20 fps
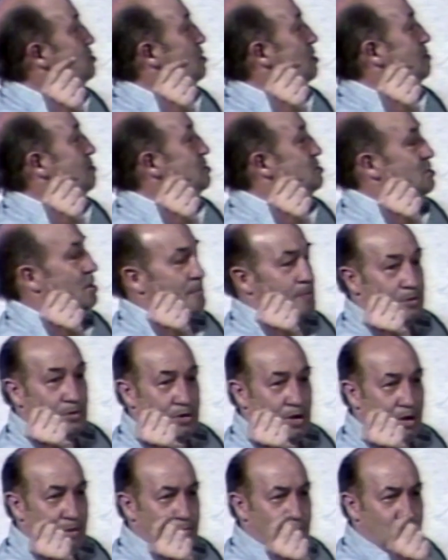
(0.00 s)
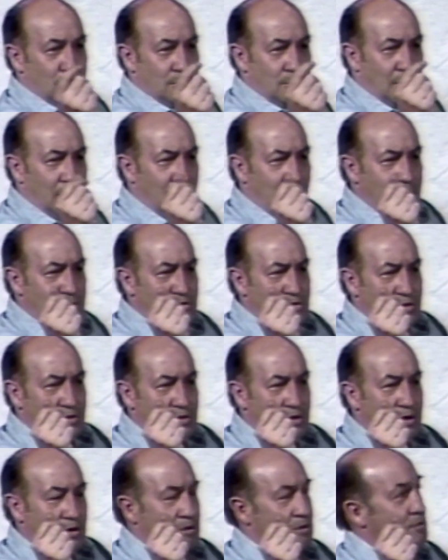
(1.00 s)
German Shepherd came through the hedge
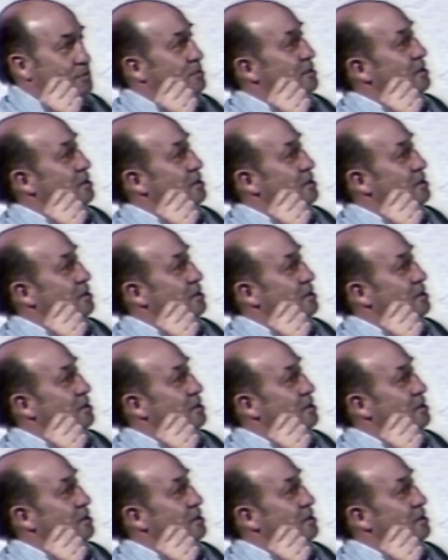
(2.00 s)
and killed